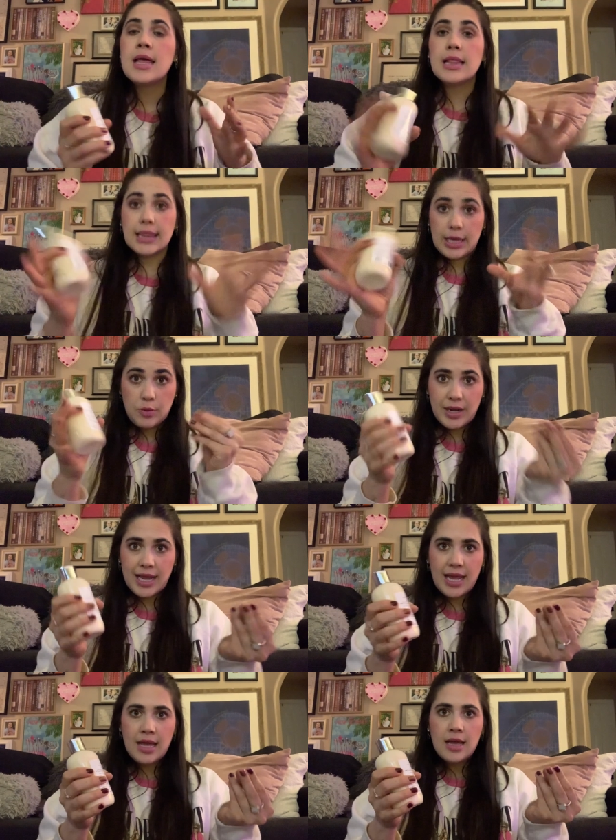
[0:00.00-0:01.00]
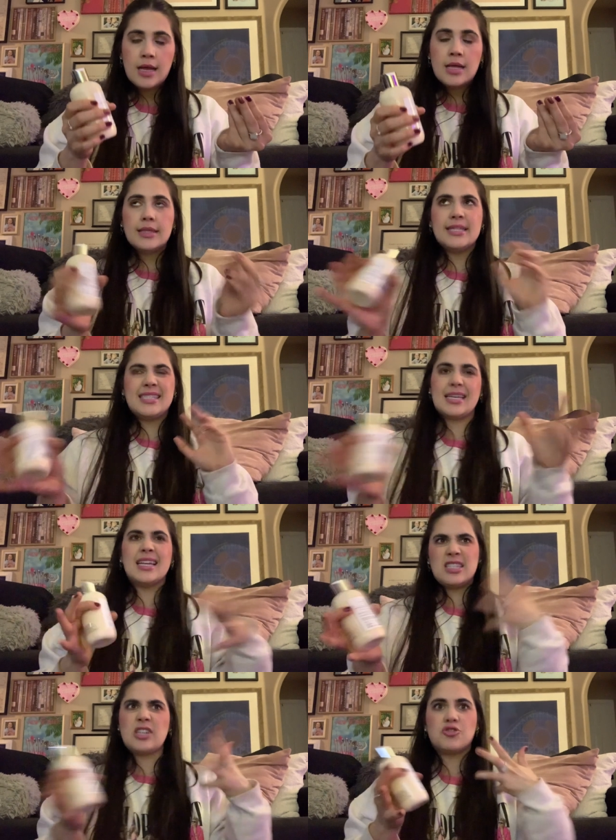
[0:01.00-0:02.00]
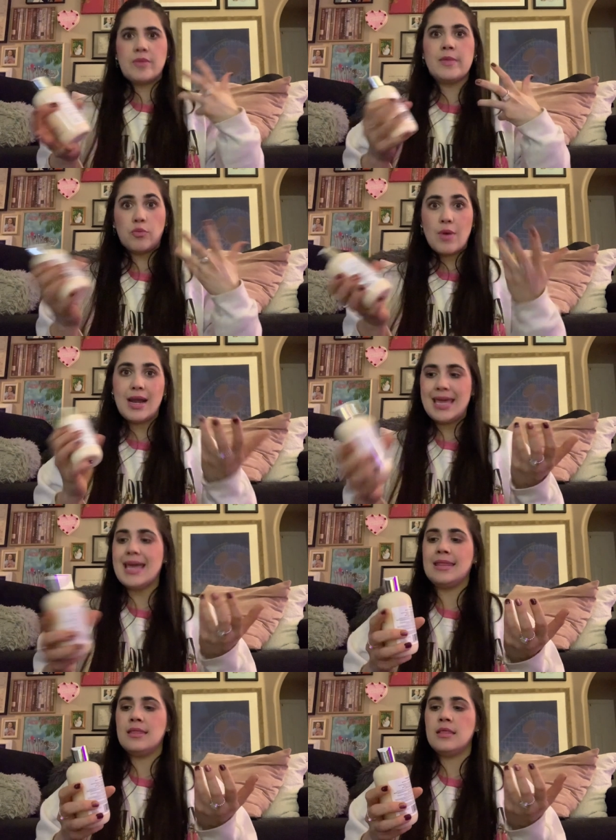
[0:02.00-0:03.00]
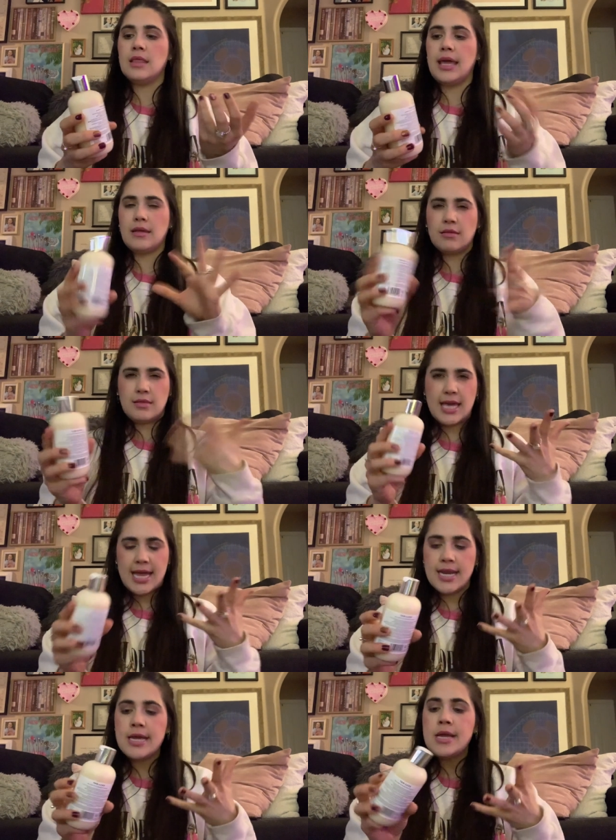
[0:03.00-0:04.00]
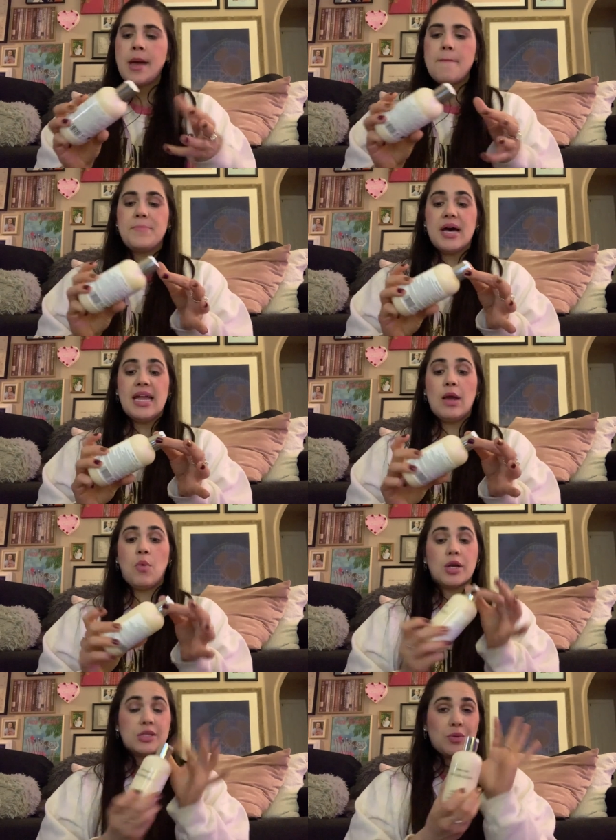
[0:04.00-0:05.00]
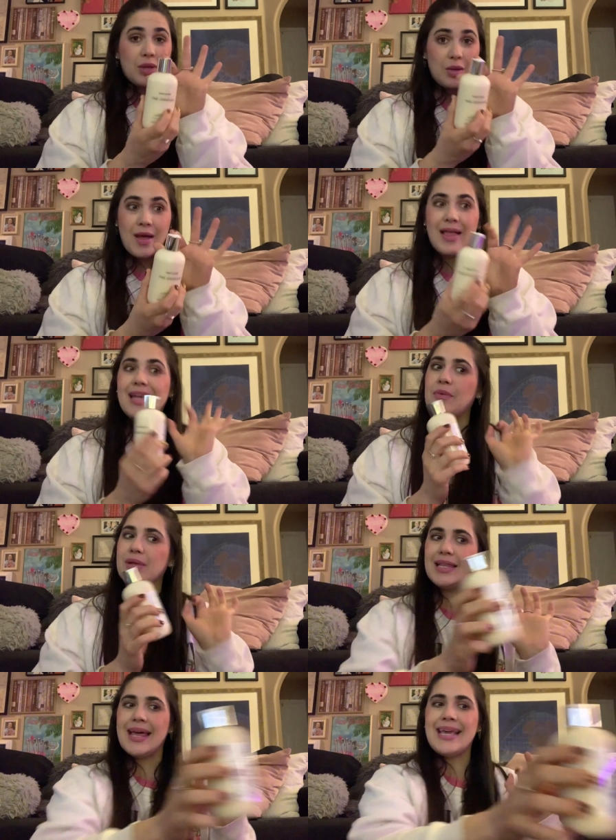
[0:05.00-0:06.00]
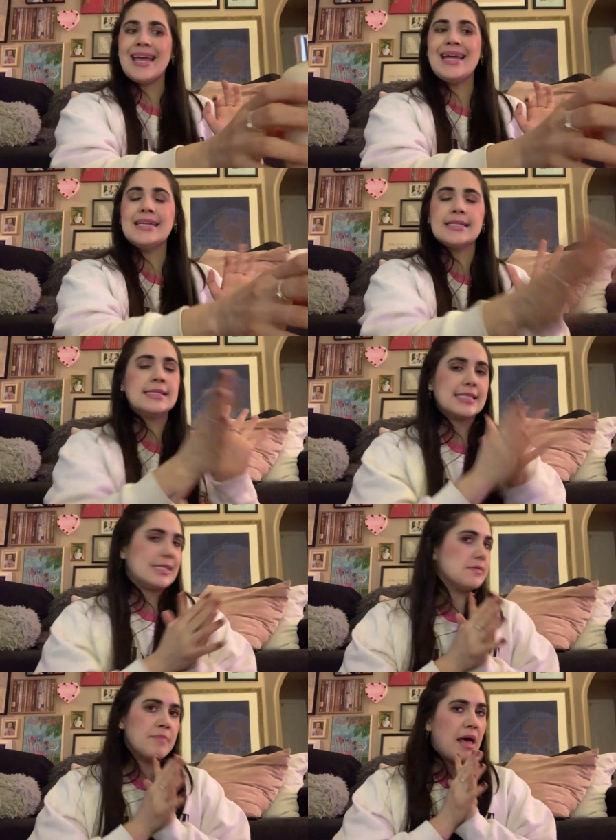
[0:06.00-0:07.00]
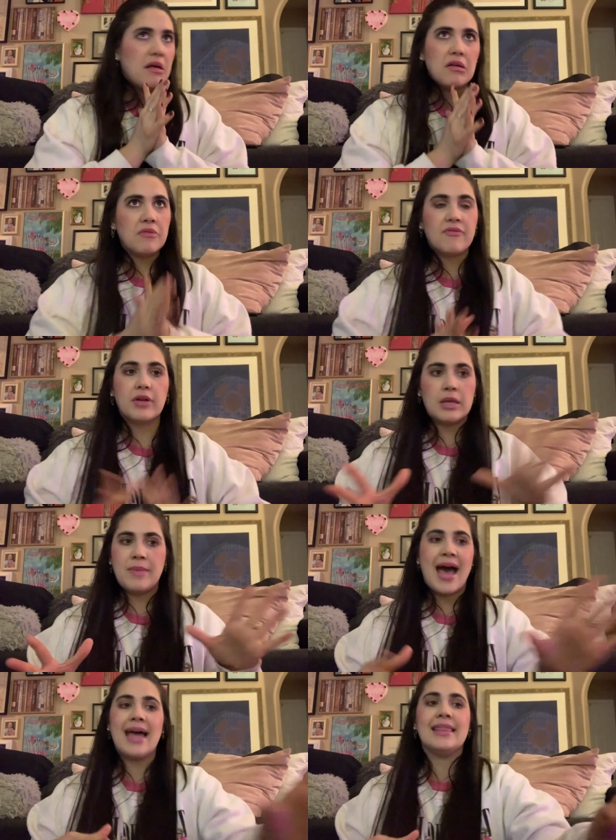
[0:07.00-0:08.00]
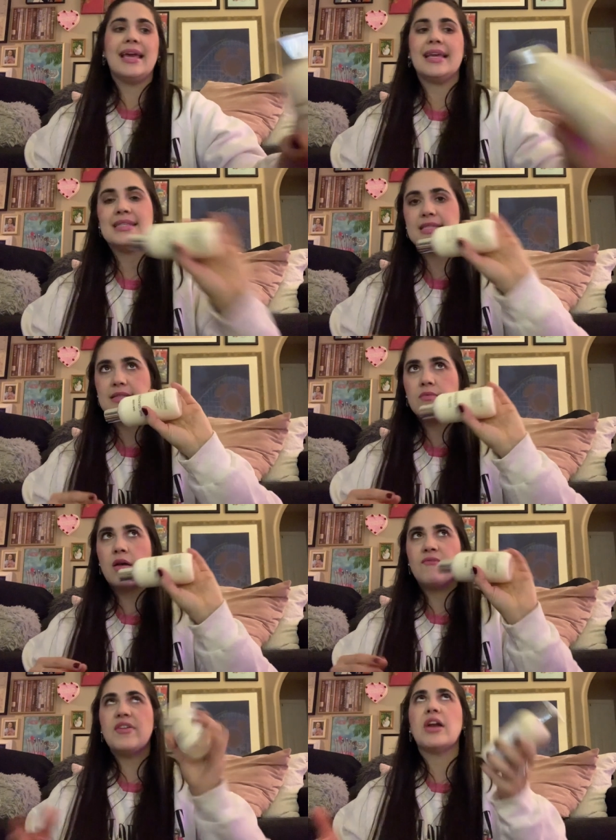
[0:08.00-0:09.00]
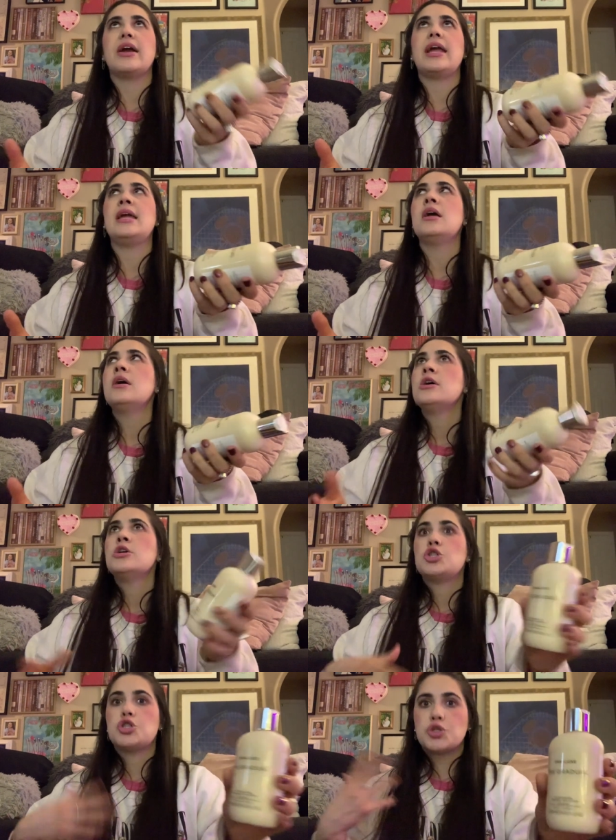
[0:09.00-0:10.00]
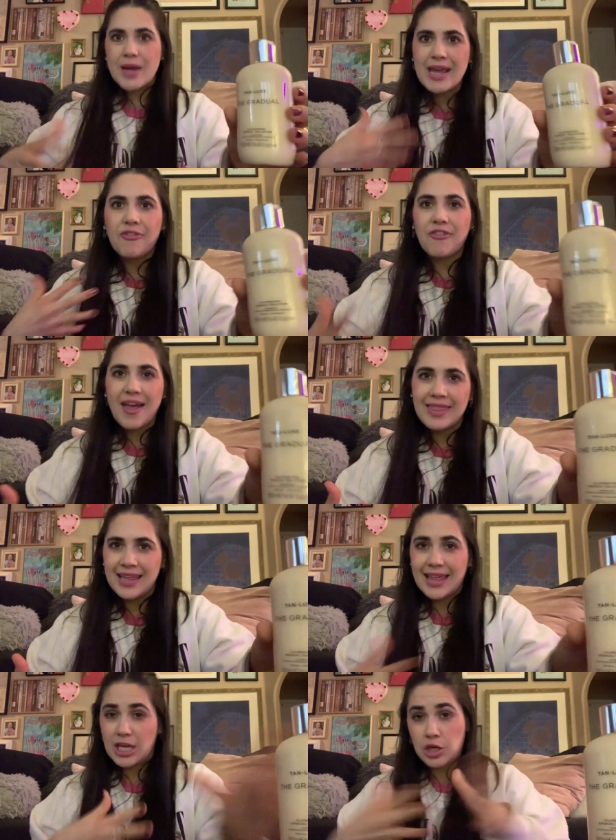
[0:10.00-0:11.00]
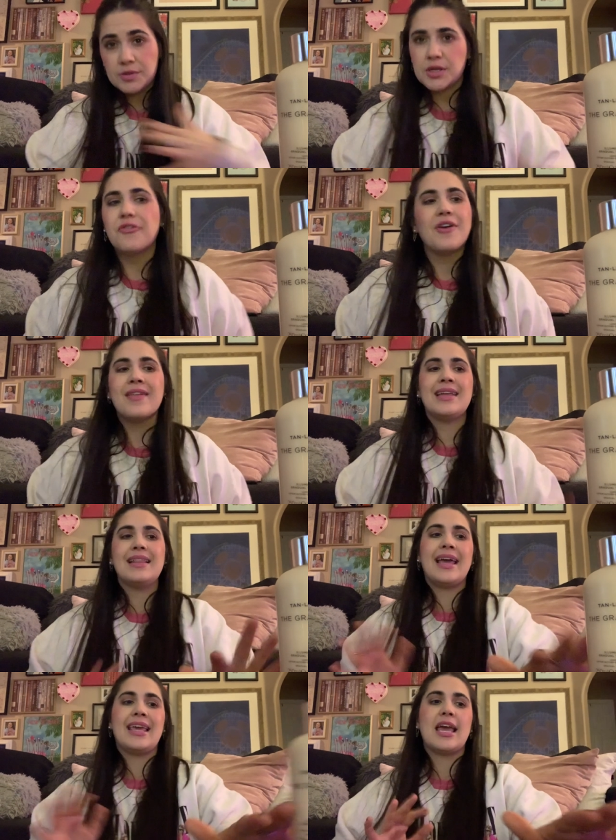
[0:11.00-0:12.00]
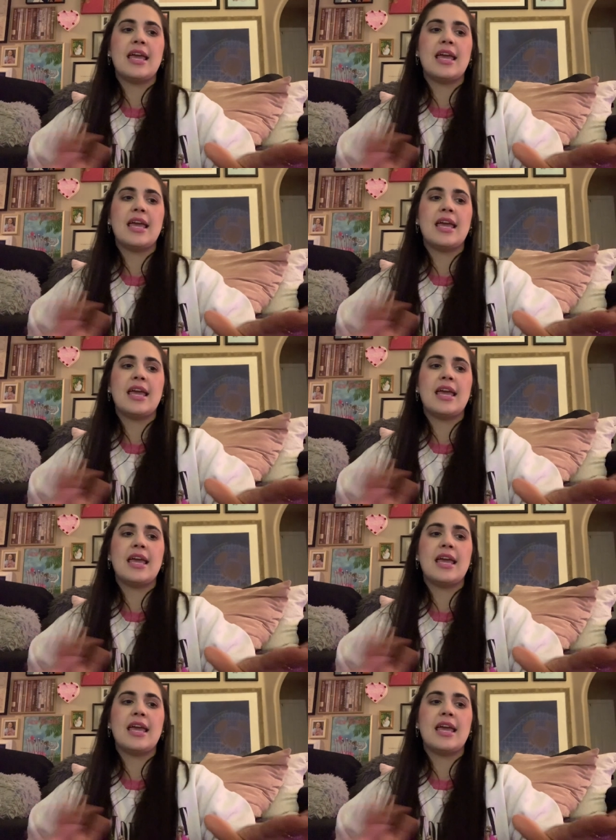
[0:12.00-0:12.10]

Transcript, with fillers: liquidy. It's, it's extremely runny and like thin, but it works really well and I really like it. It doesn't smell really bad. Like it's very streak friendly, like user friendly, like,